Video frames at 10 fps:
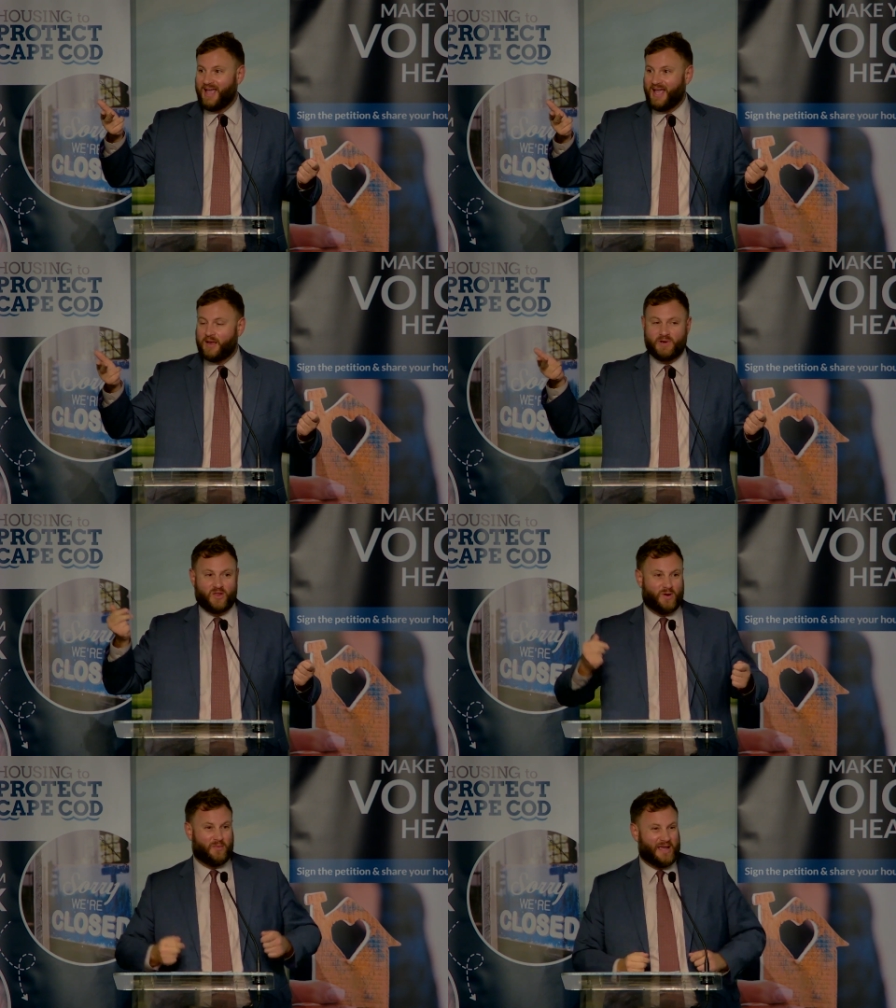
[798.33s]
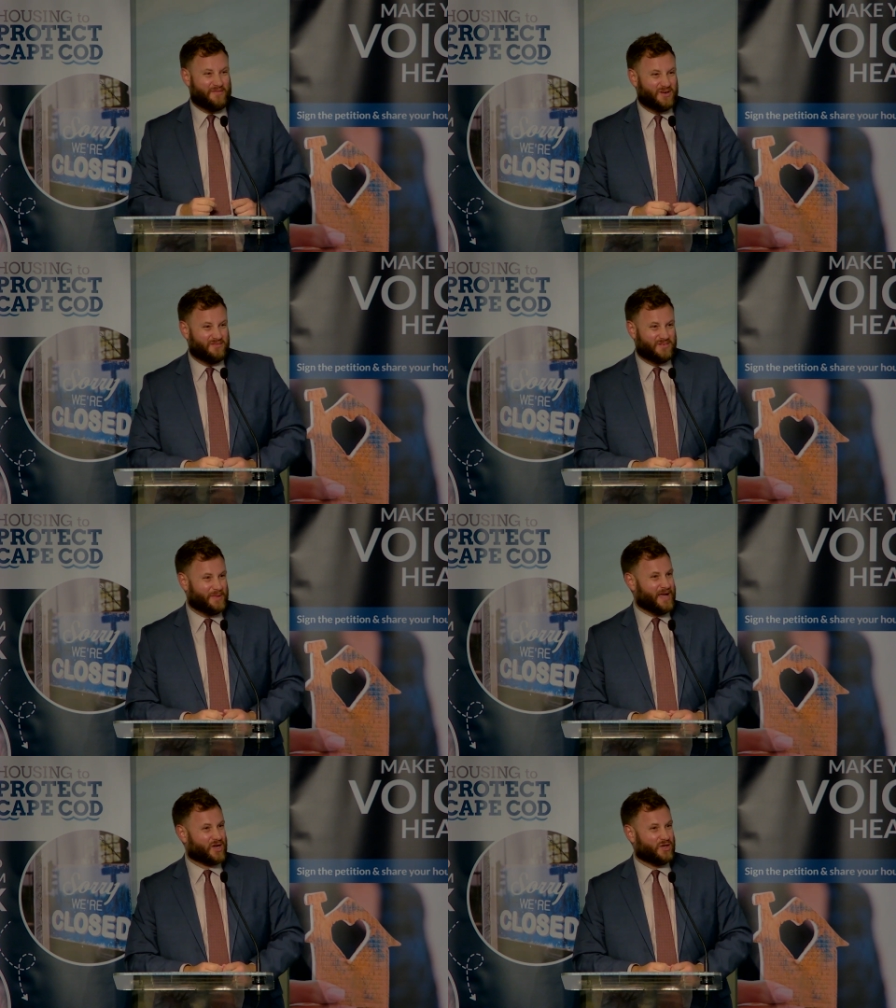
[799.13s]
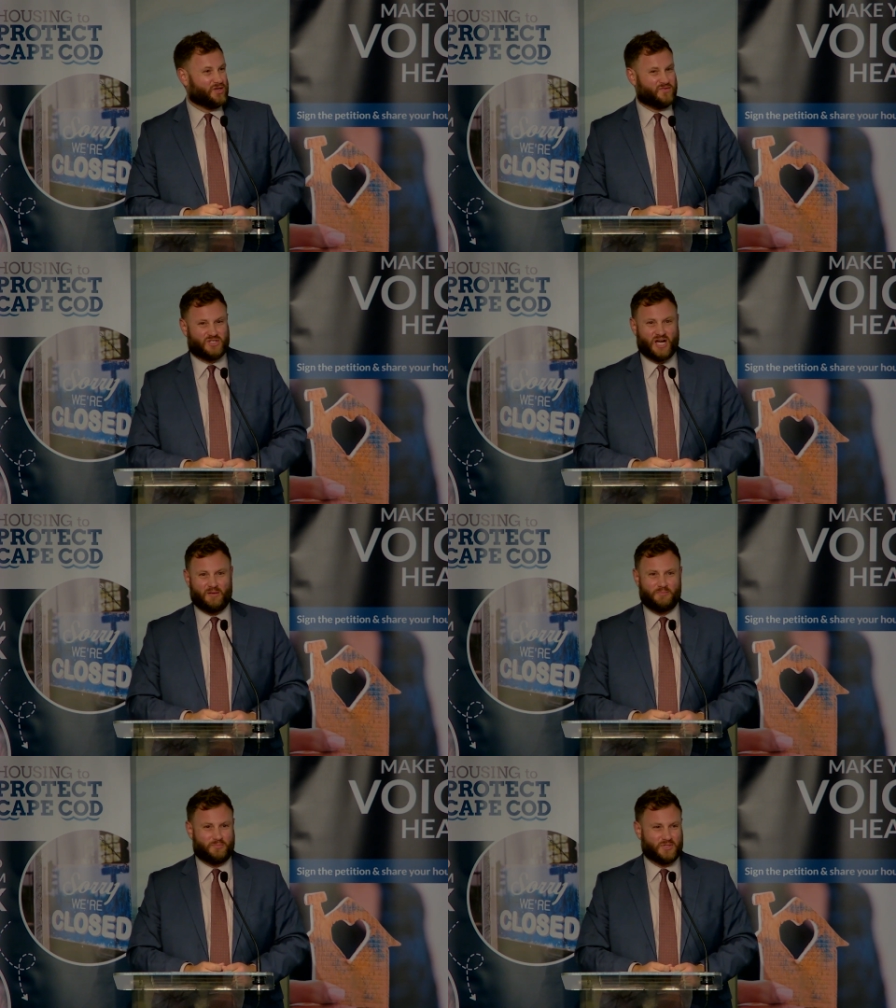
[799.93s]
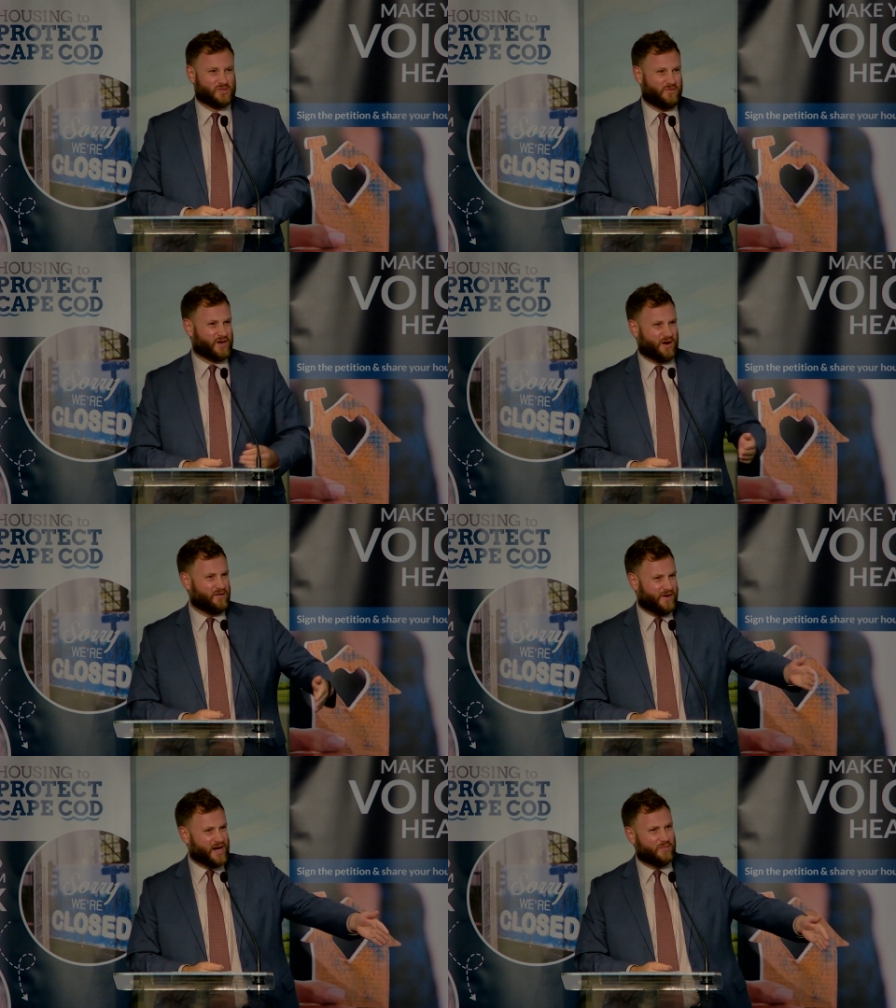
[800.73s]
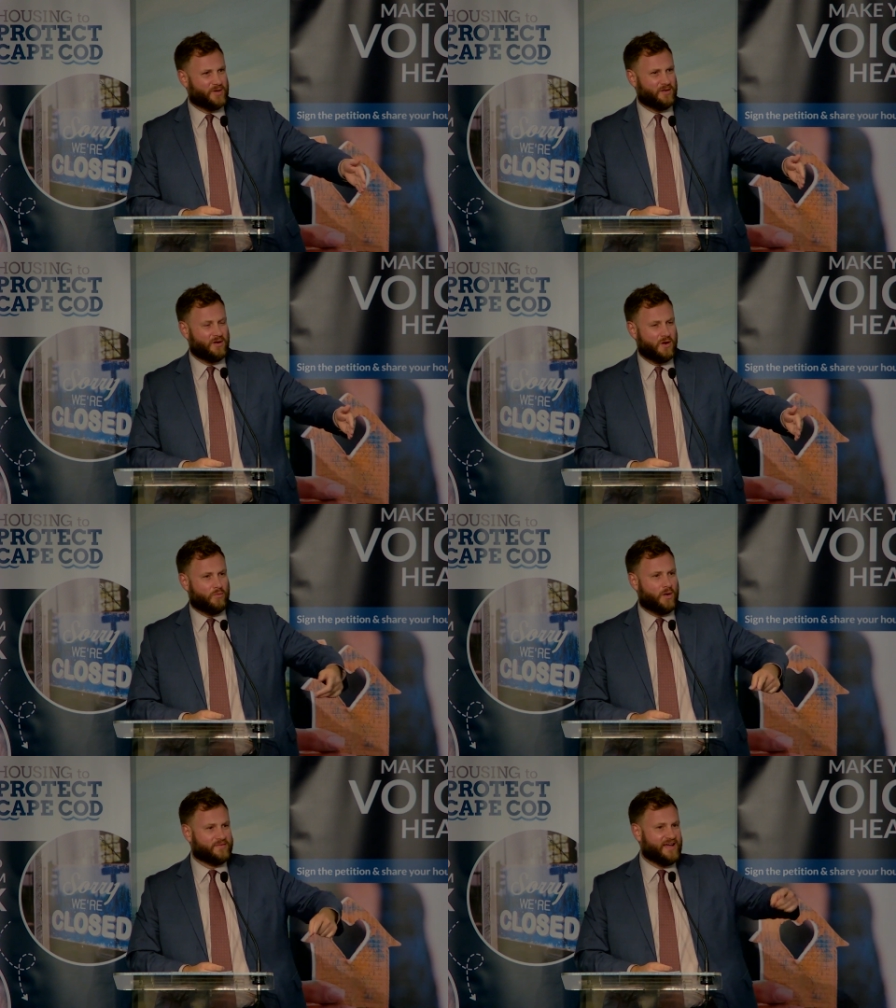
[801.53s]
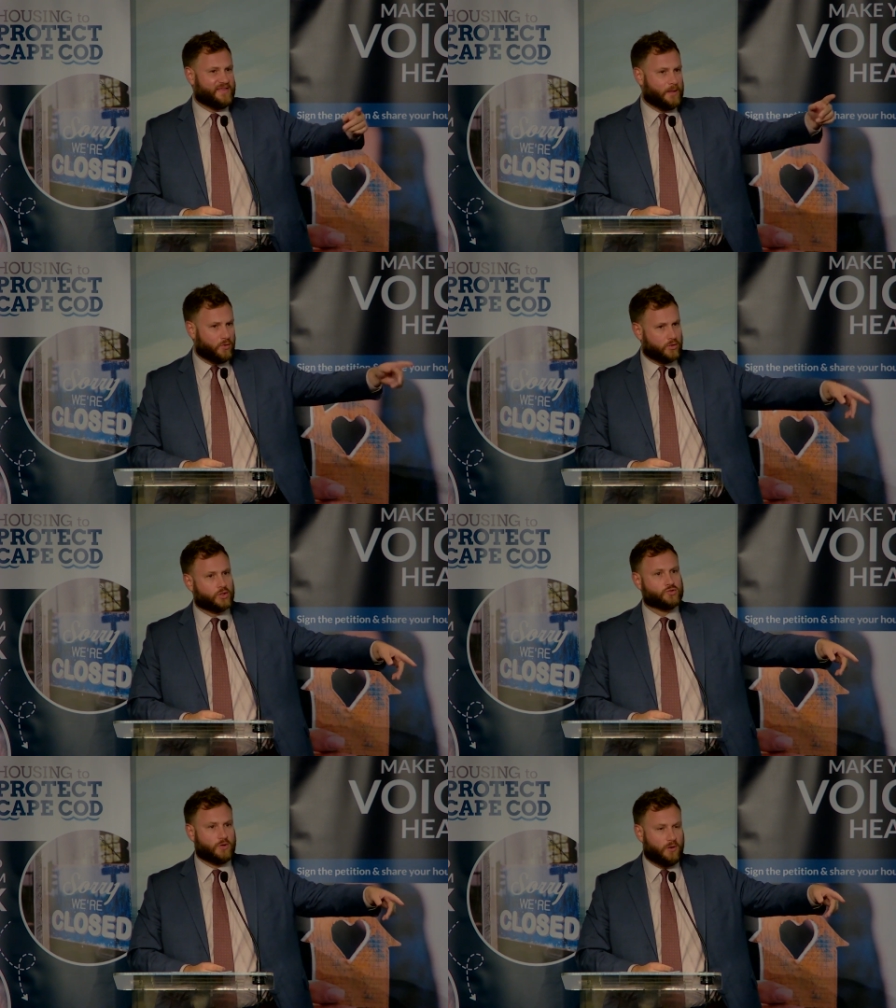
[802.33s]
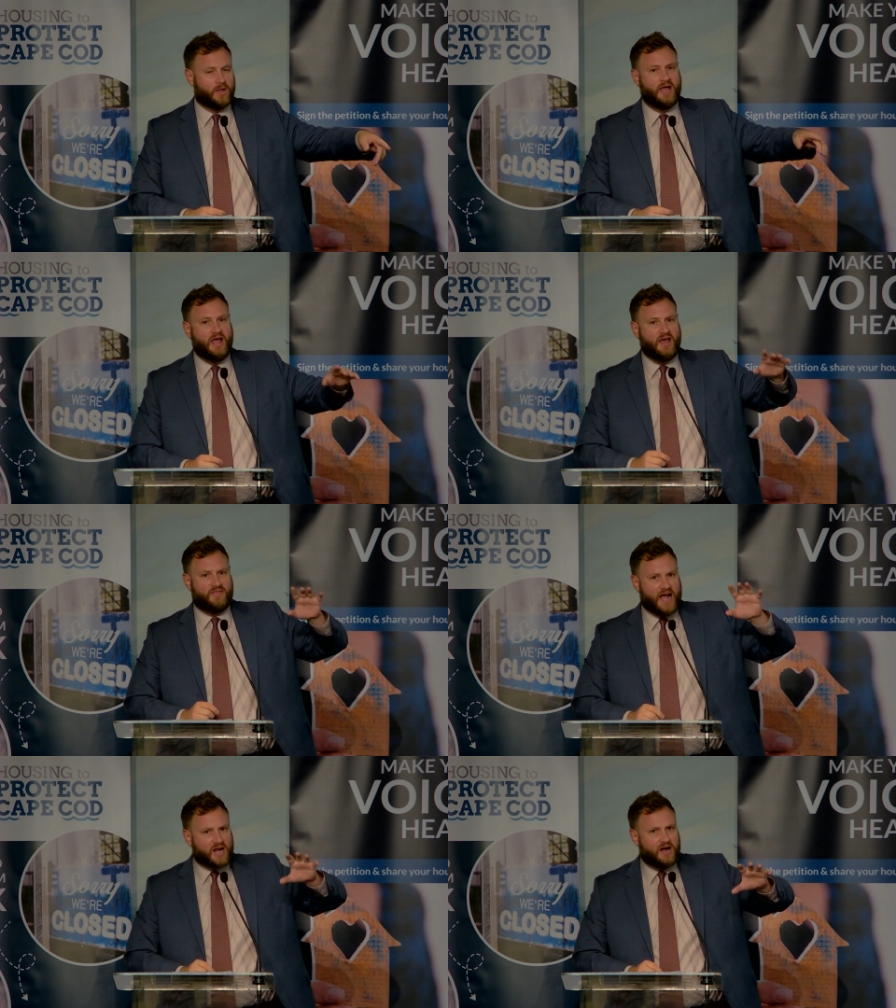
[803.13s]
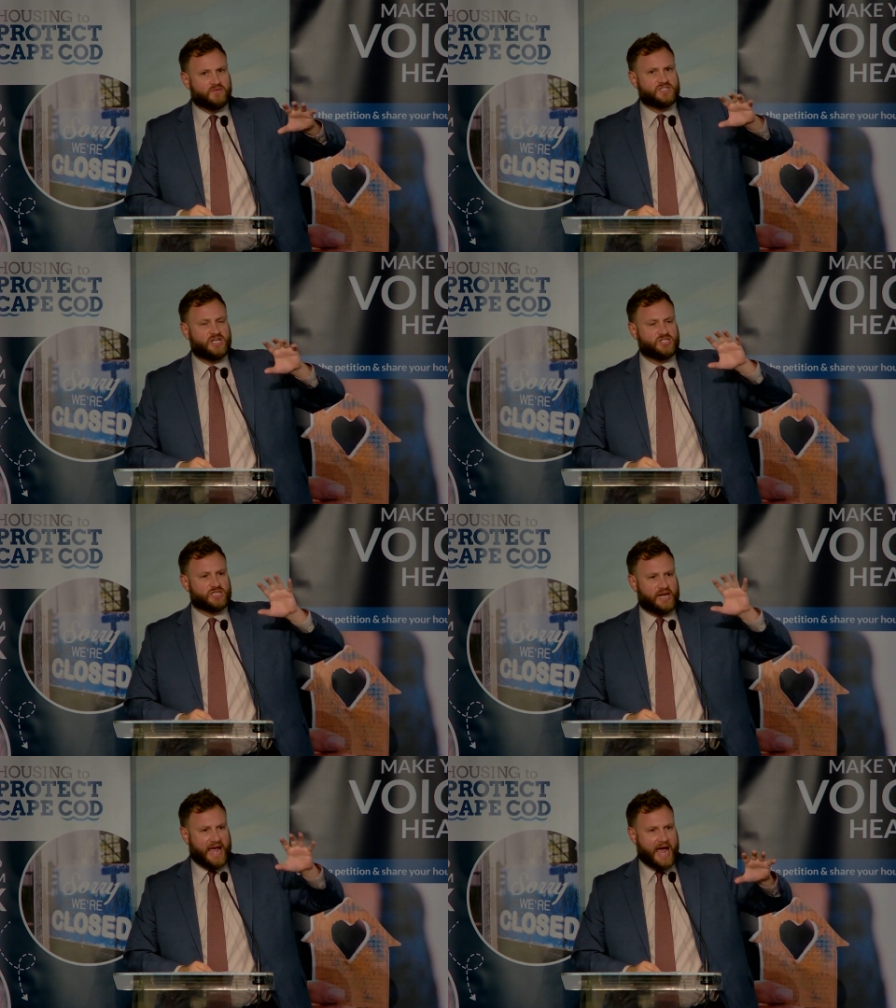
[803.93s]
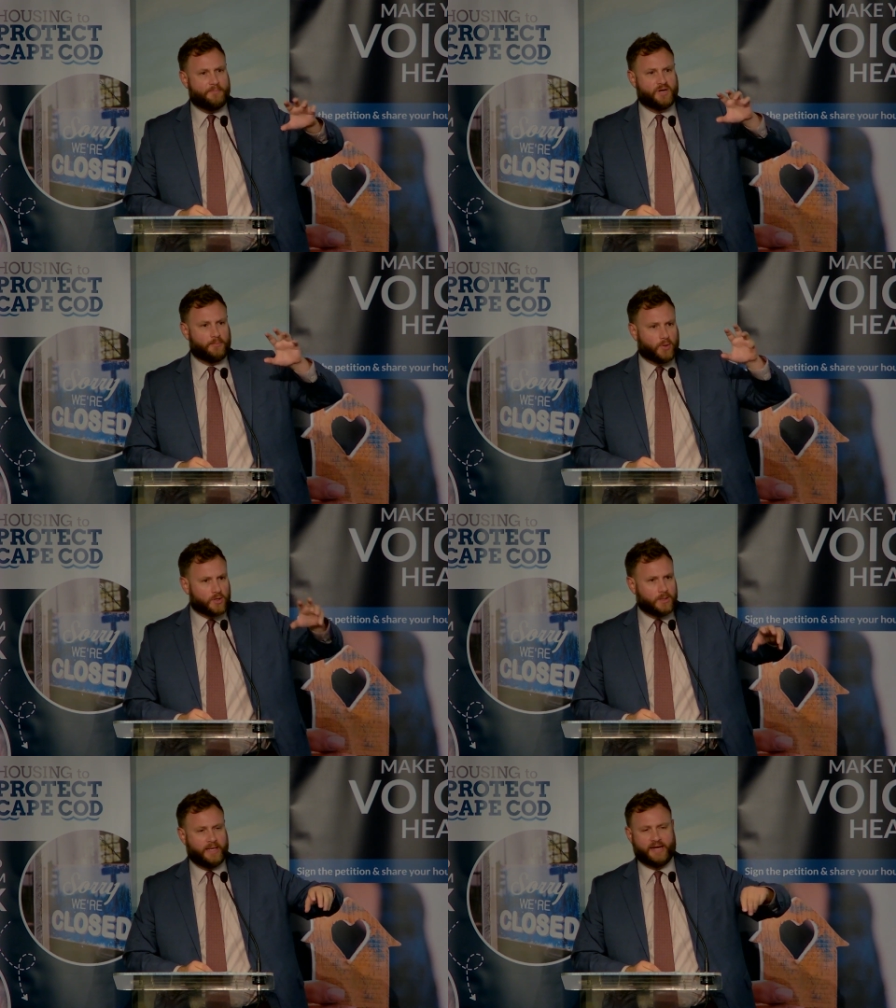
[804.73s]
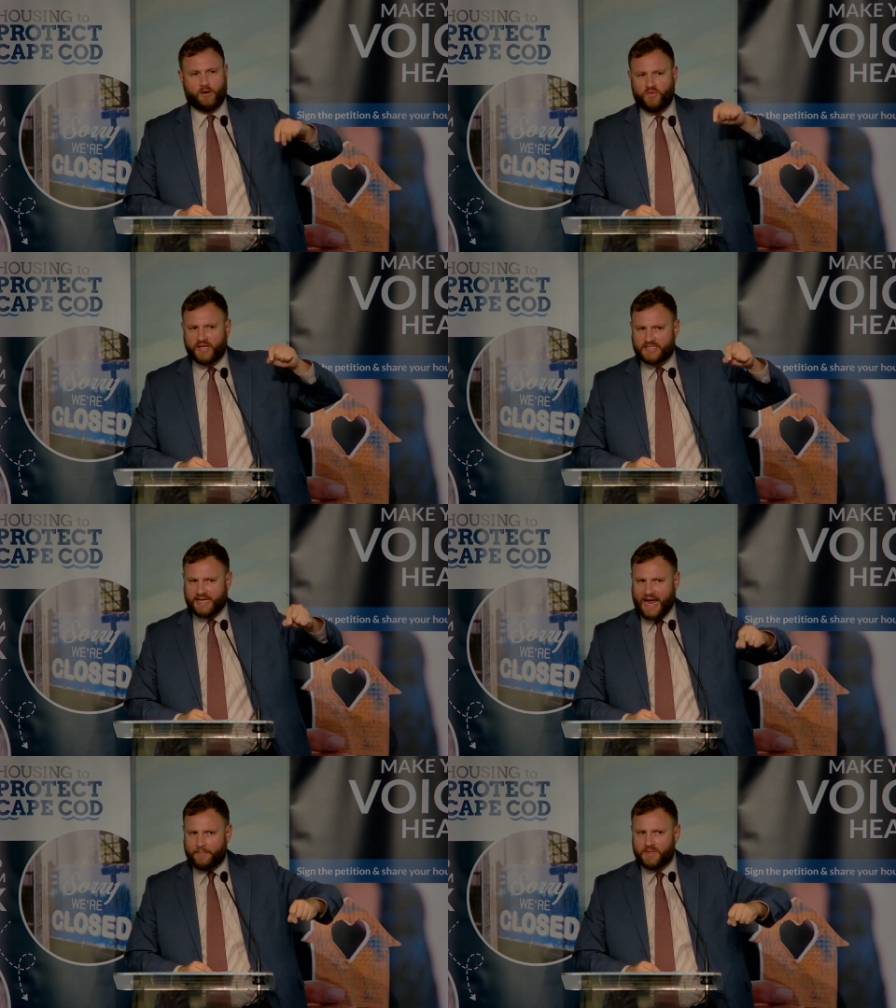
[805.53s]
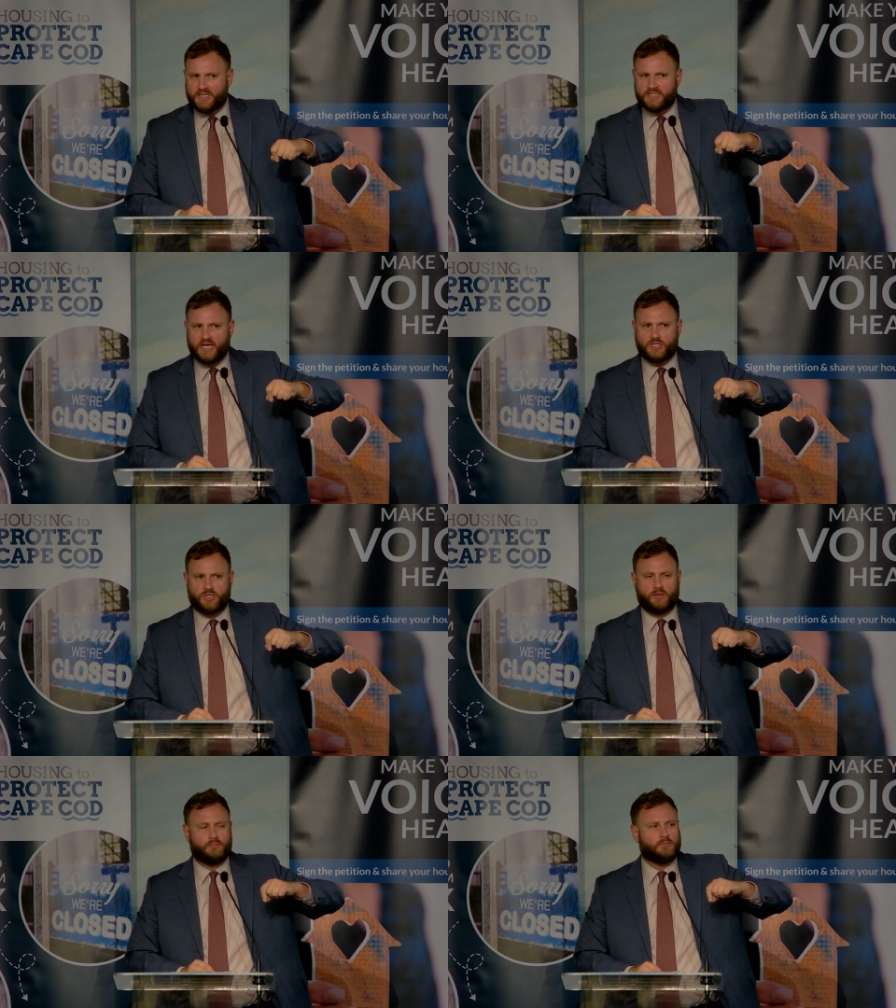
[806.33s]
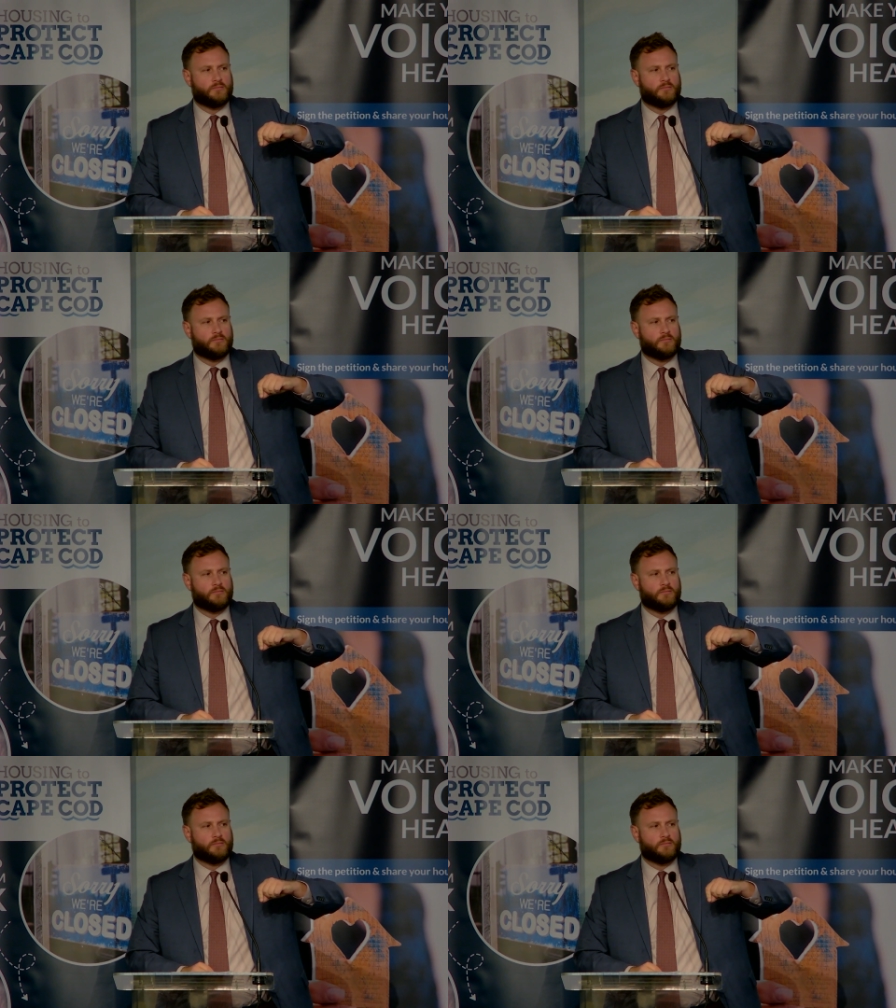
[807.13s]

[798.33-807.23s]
And by the way, we haven't done that good of a job preserving our environment while we've had that local control. That conversation is going to happen and percolate. I don't think it's going to happen this session.